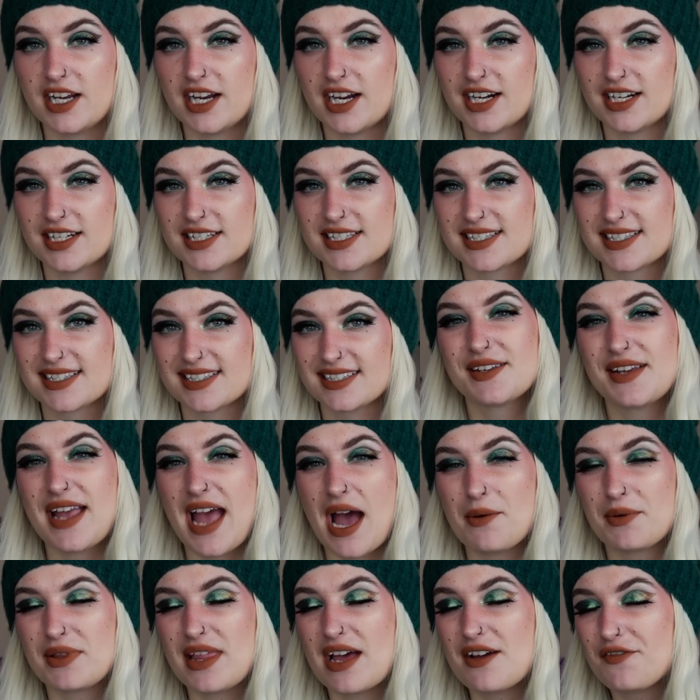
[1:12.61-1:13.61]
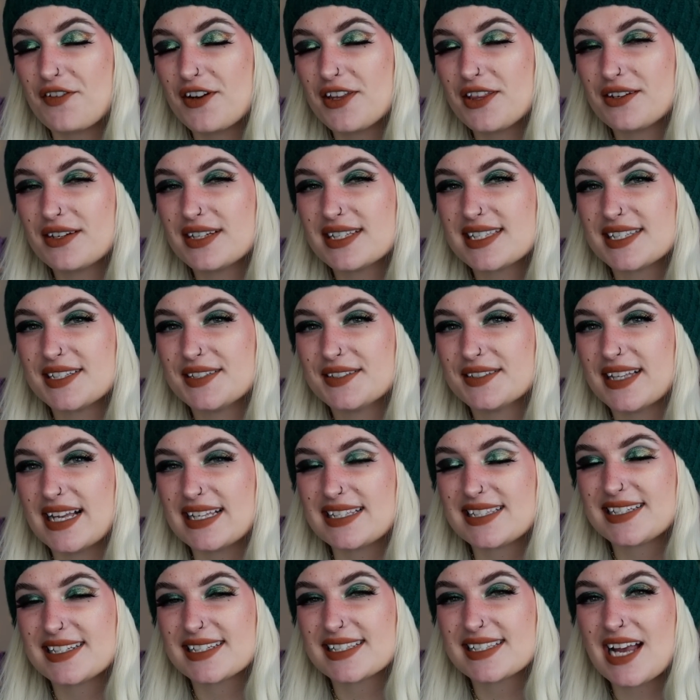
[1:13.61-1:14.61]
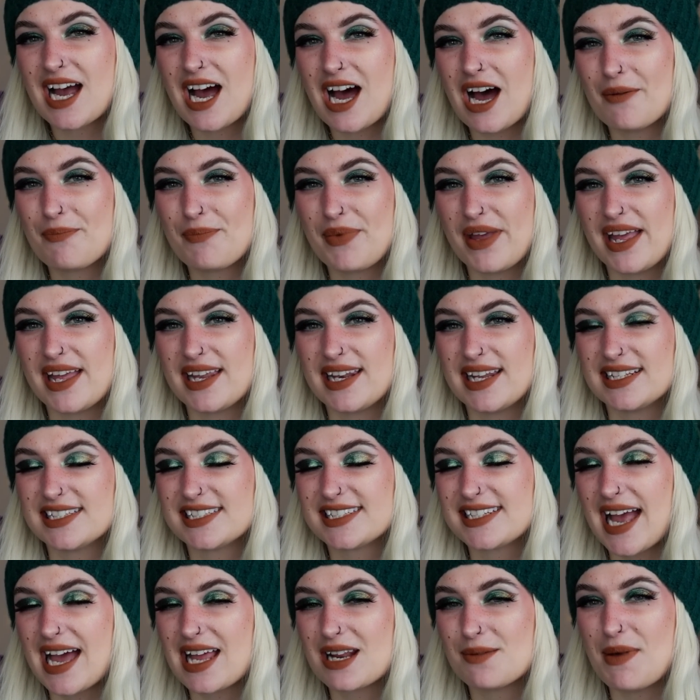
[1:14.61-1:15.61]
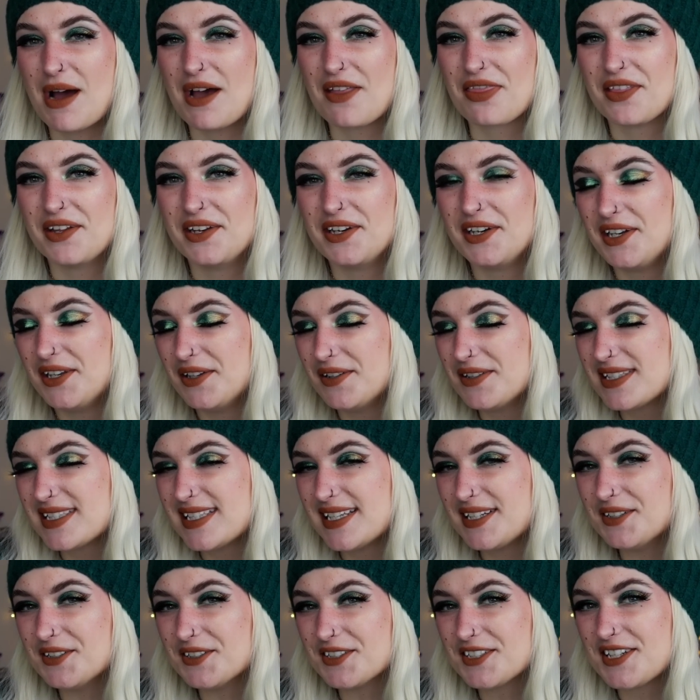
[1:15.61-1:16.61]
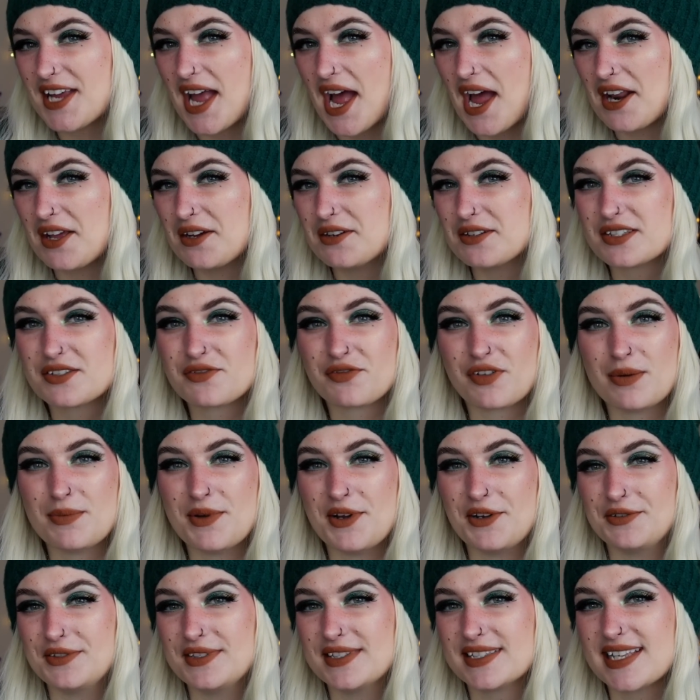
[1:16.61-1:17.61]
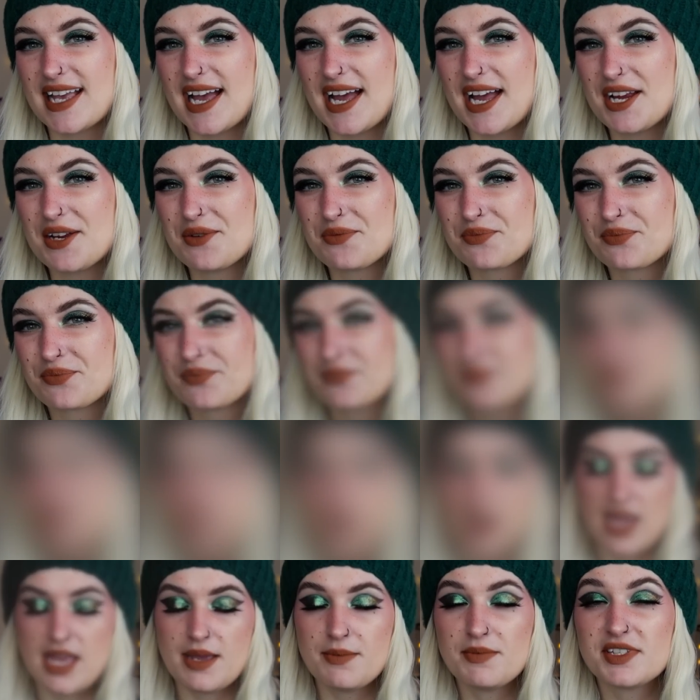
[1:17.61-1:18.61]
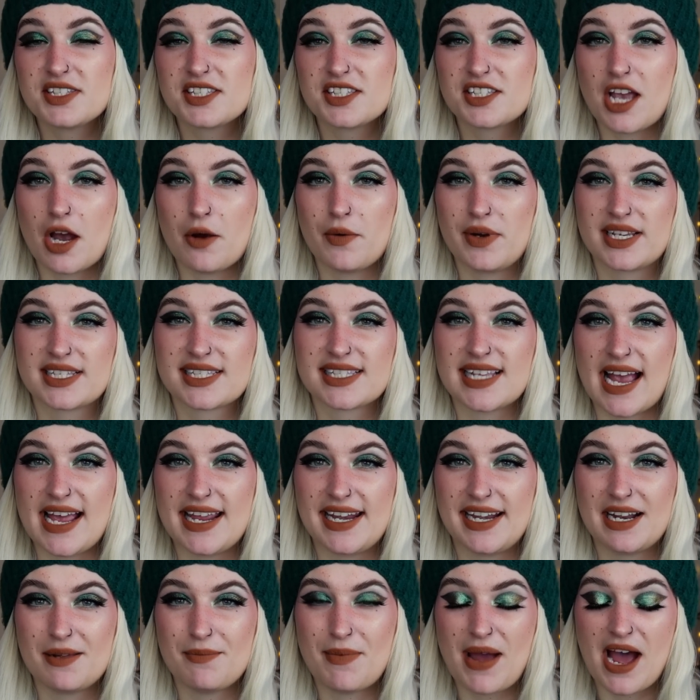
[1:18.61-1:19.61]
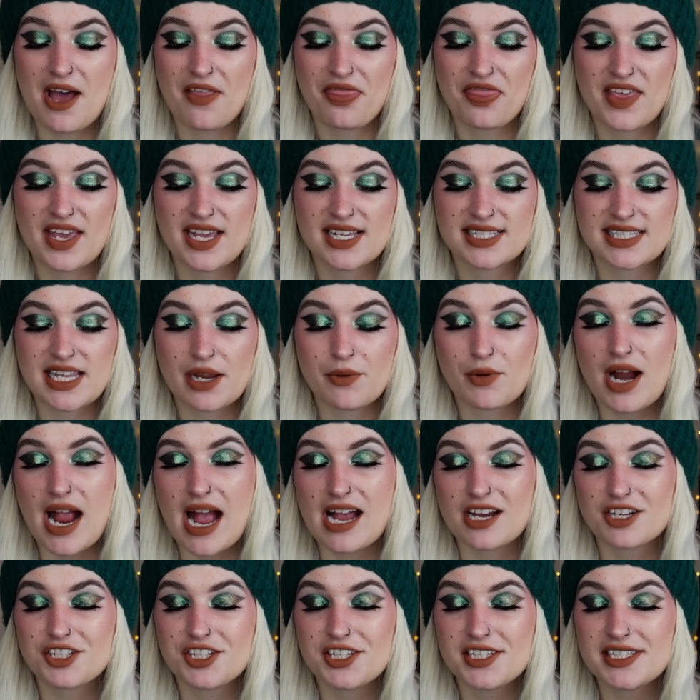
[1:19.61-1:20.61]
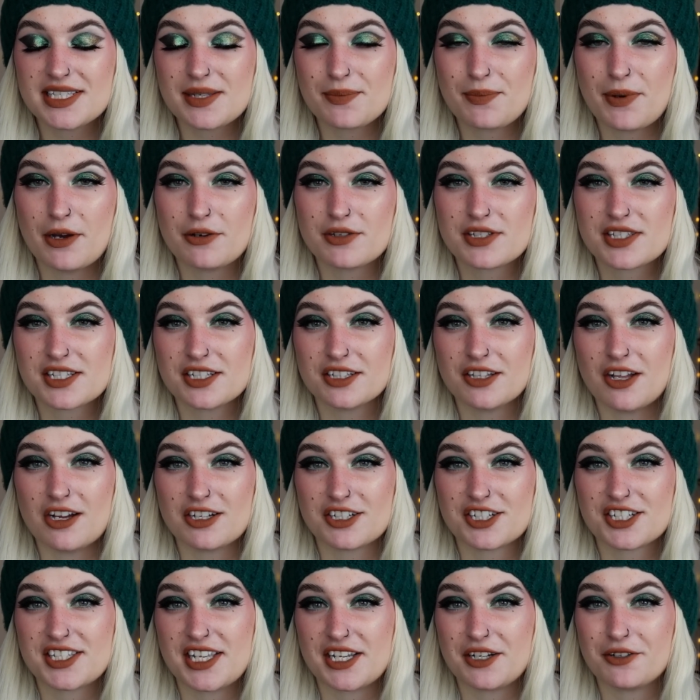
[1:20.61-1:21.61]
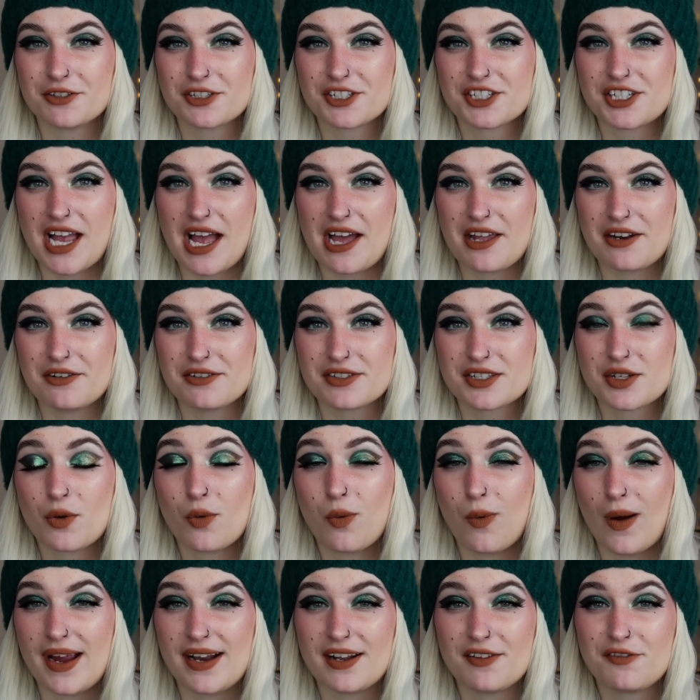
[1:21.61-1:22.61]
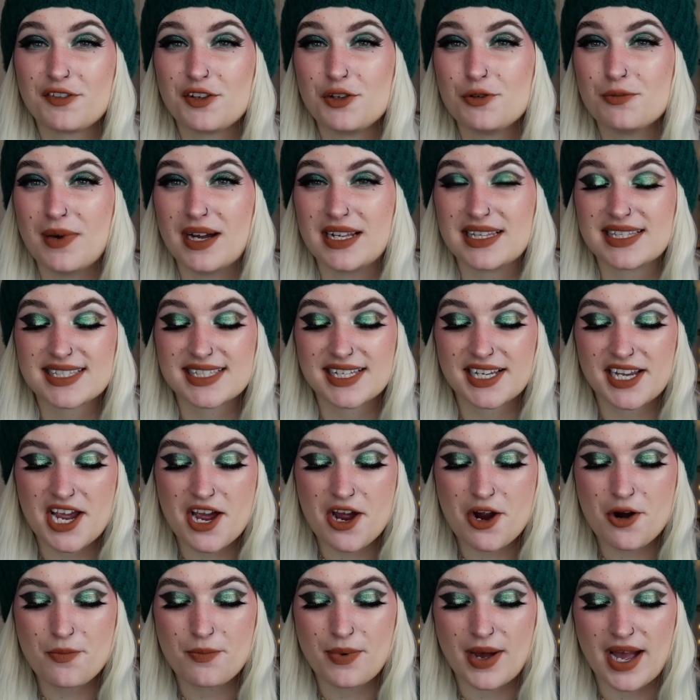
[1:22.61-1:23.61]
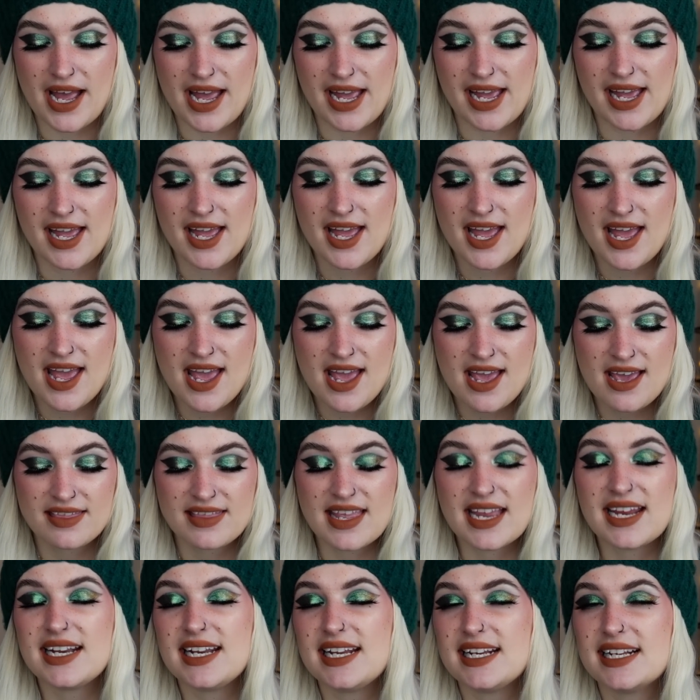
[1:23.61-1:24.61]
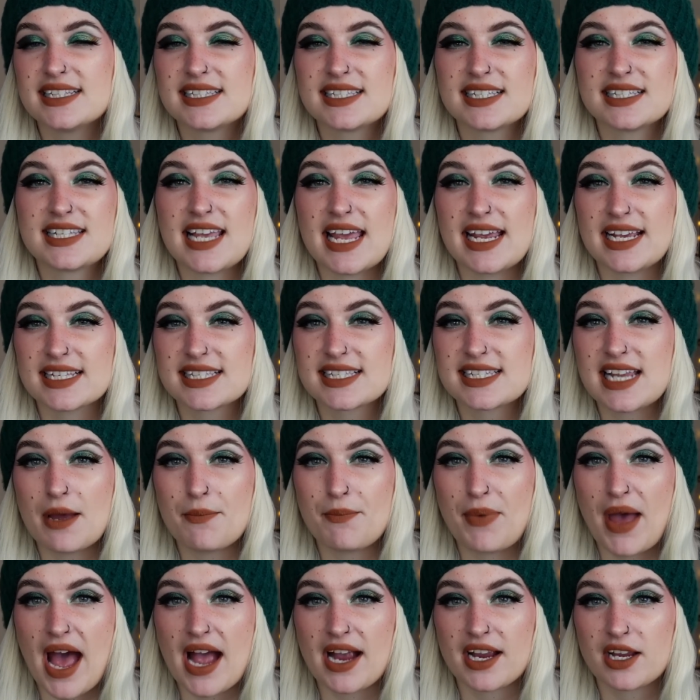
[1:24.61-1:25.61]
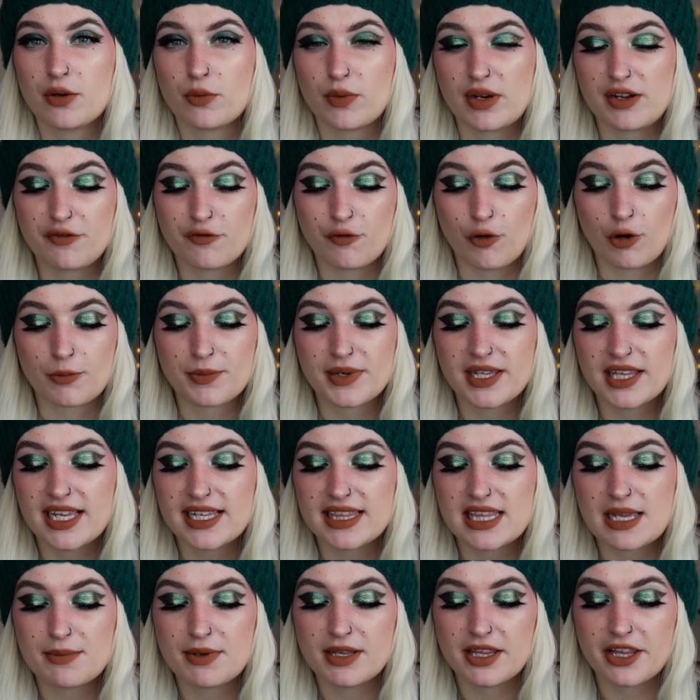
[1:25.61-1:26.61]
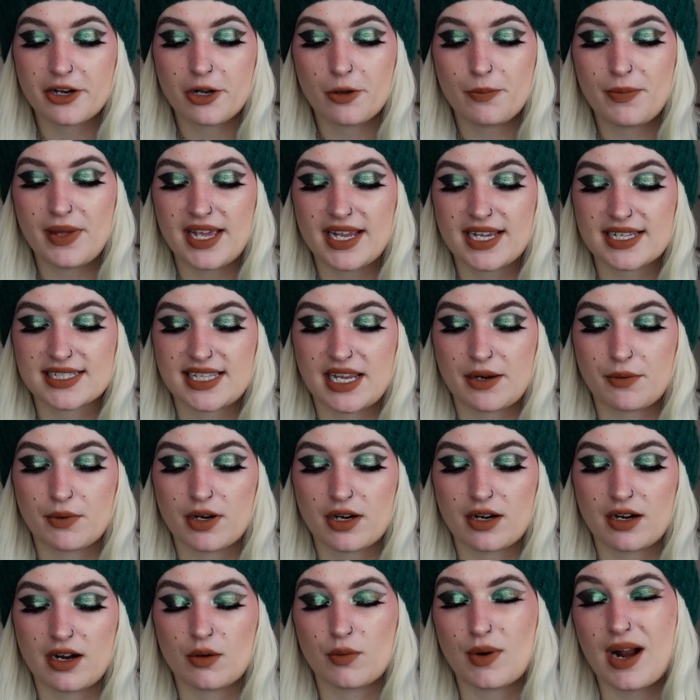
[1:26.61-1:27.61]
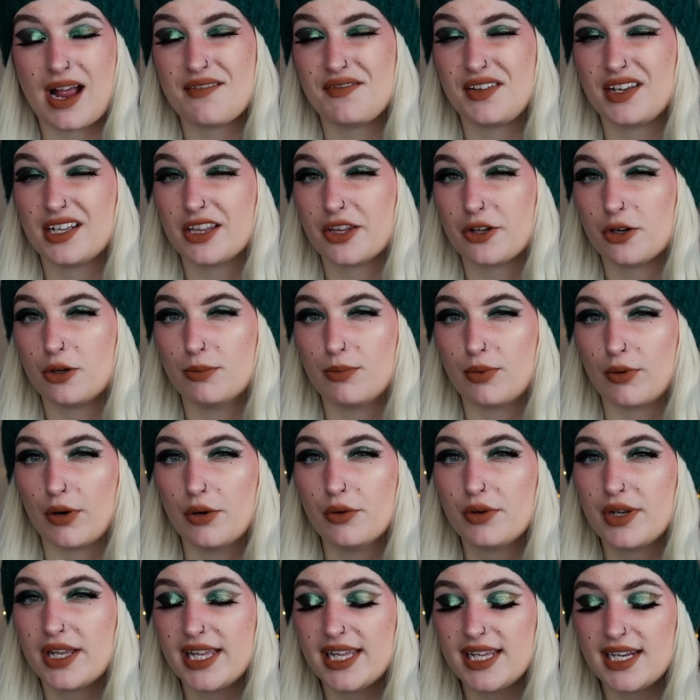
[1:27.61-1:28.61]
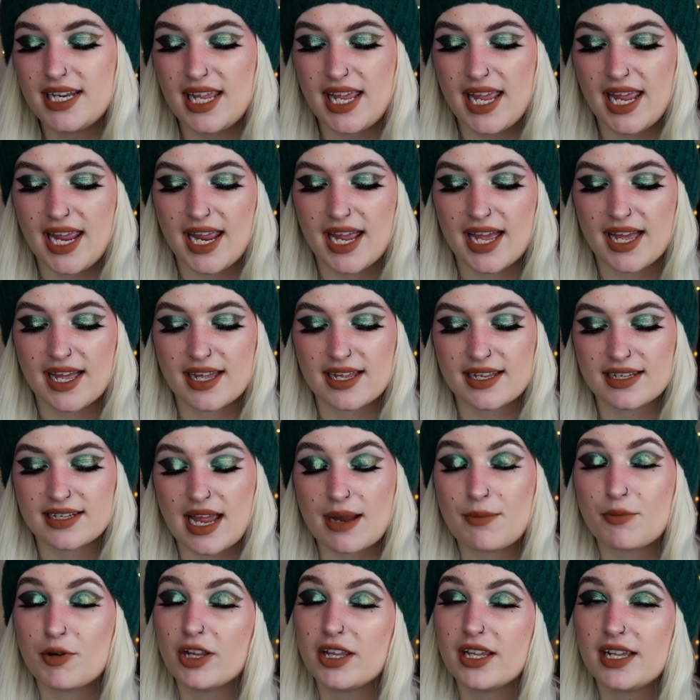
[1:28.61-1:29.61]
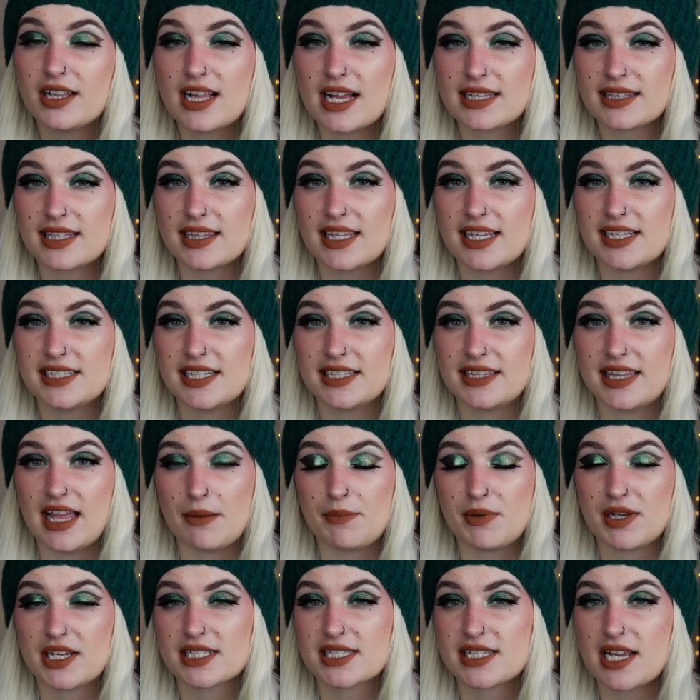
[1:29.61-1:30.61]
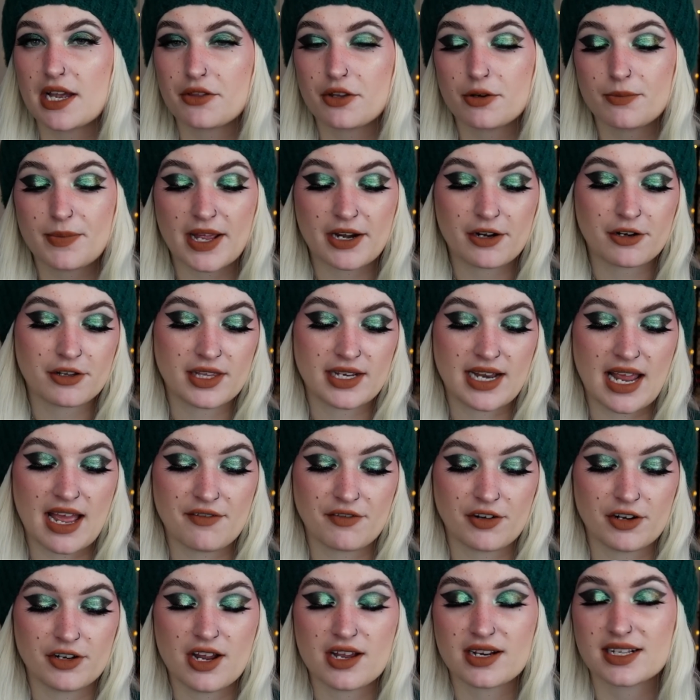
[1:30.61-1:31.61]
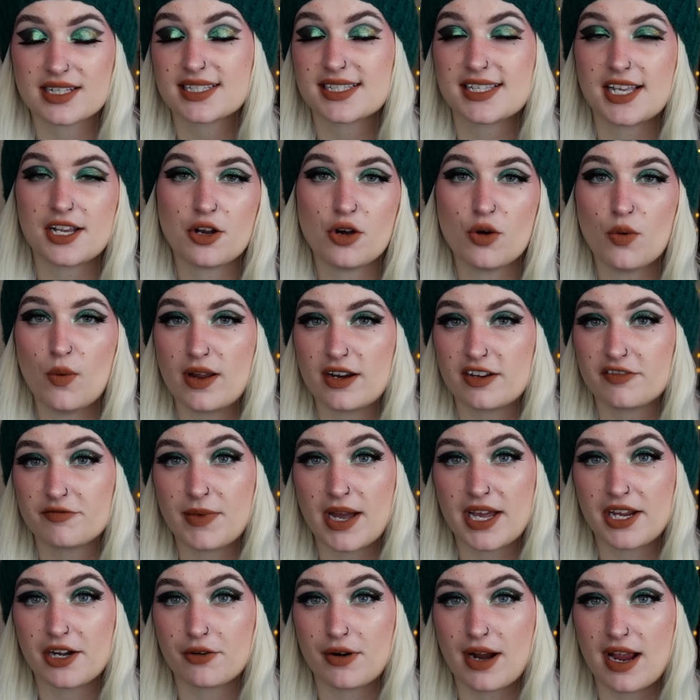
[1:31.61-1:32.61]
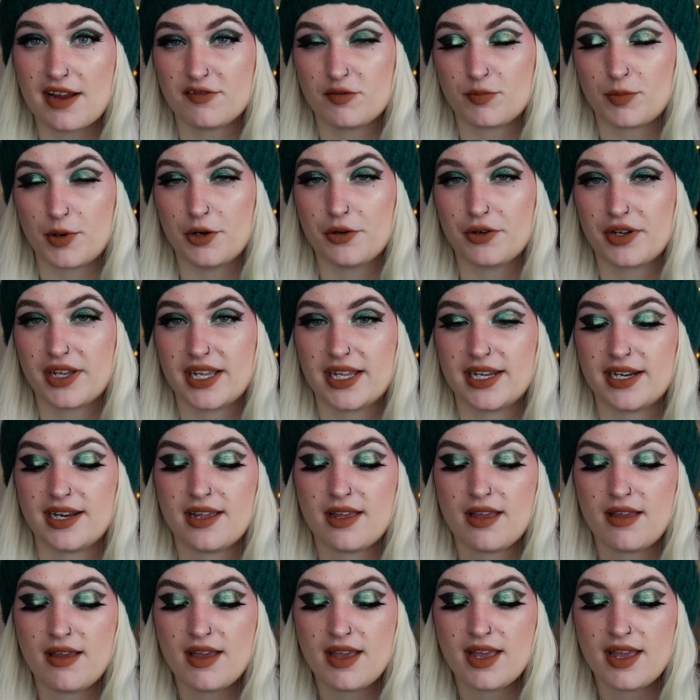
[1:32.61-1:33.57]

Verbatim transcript: years. So yeah, without further ado, let's just hop in and chat about the new single Shadows from Oden's Eye. I'm so excited about this. They were actually supposed to launch Single Shadows quite a few months ago, but they needed to take a step back and reformulate them a little bit because they were arriving a little broken. And I'm really glad that they did that because now they're better than ever. Not a single one of mine arrived broken.